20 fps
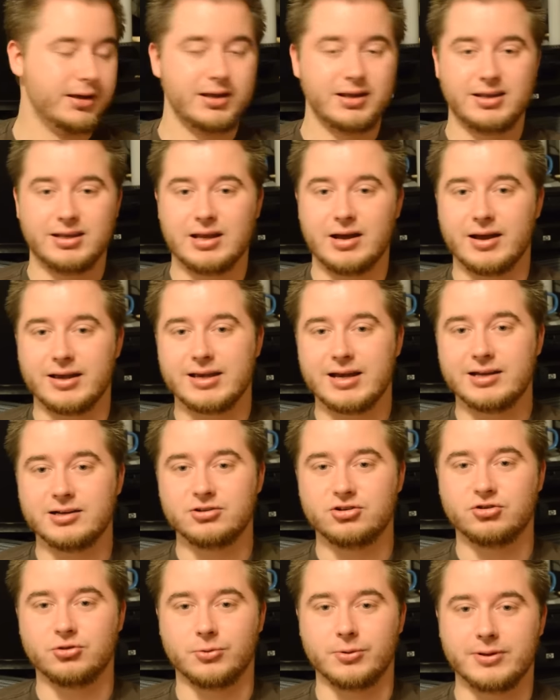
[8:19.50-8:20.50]
Now, I kind of
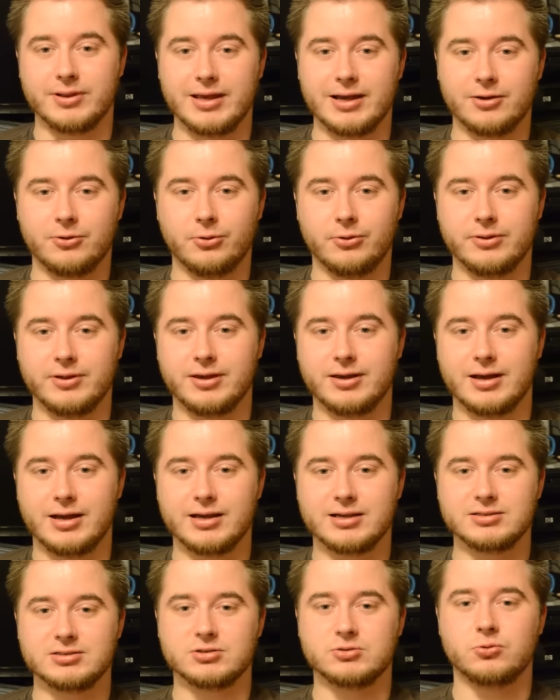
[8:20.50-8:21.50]
shortened that clothing guy
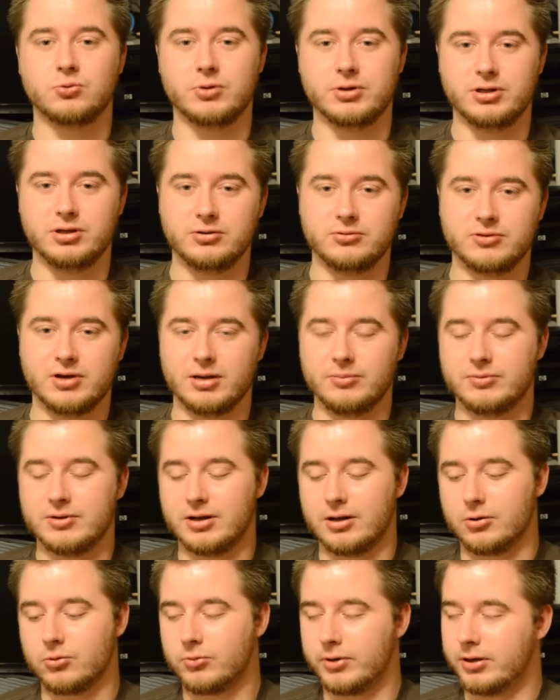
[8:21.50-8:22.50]
because you typed it
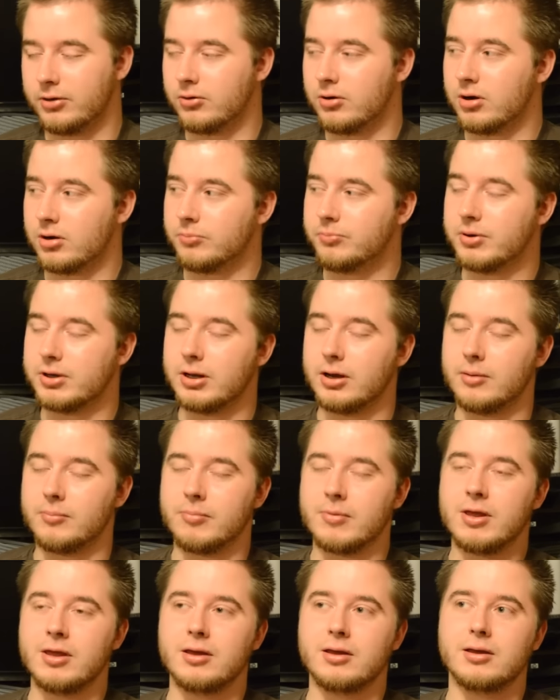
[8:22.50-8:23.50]
out quite long. But,
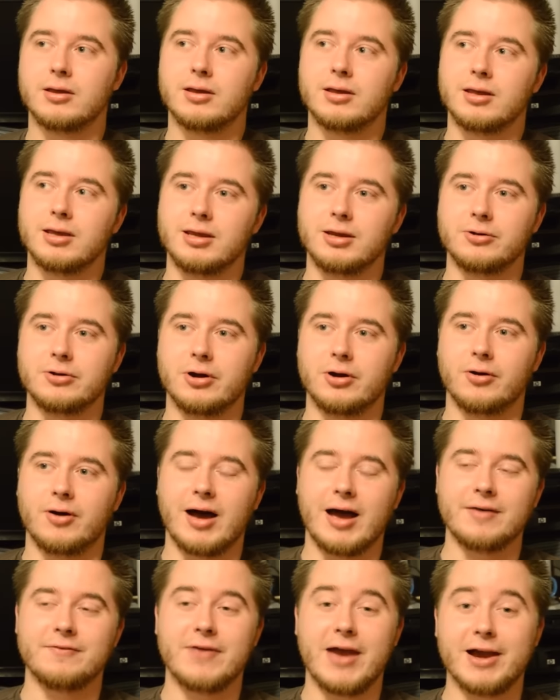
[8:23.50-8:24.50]

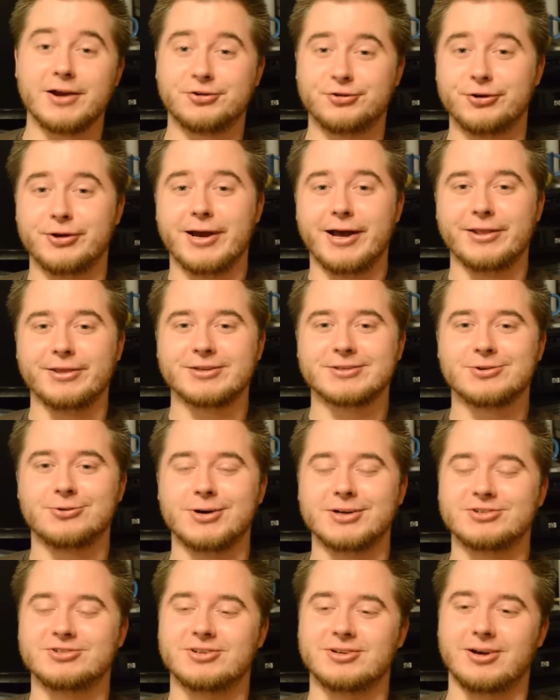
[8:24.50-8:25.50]
I've actually gotten this
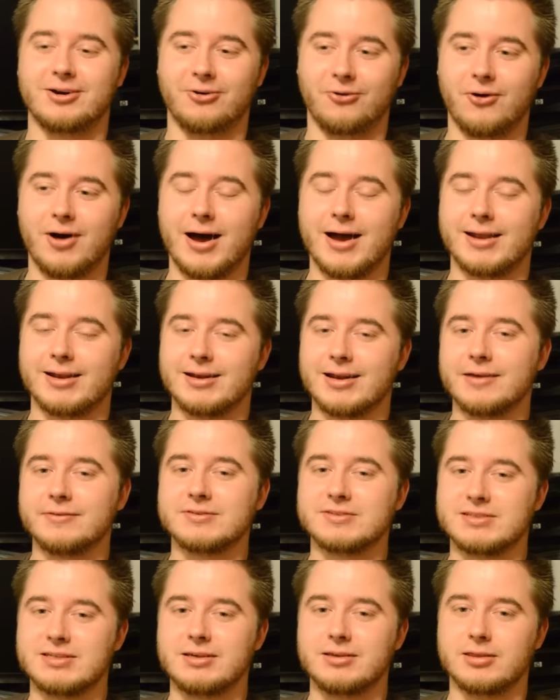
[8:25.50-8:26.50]
question a lot, and I've
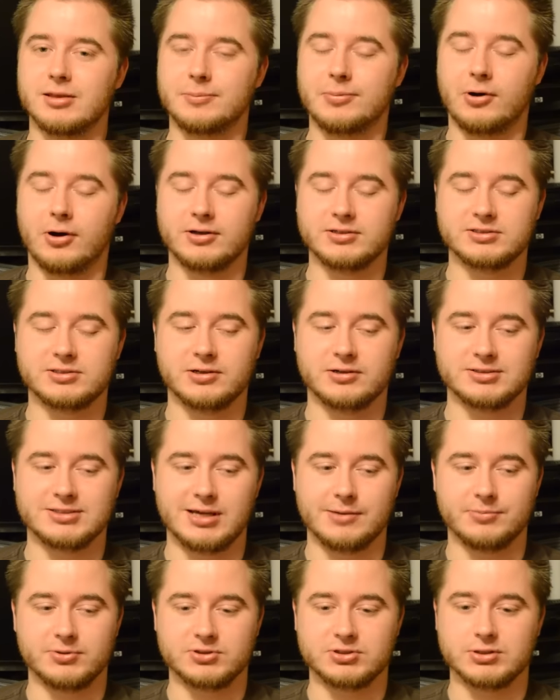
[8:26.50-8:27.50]
seen the Pawn Stars
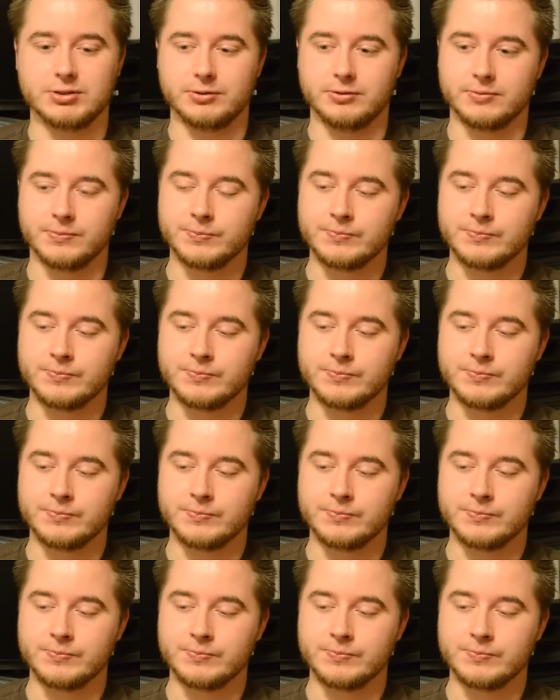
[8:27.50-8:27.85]
episode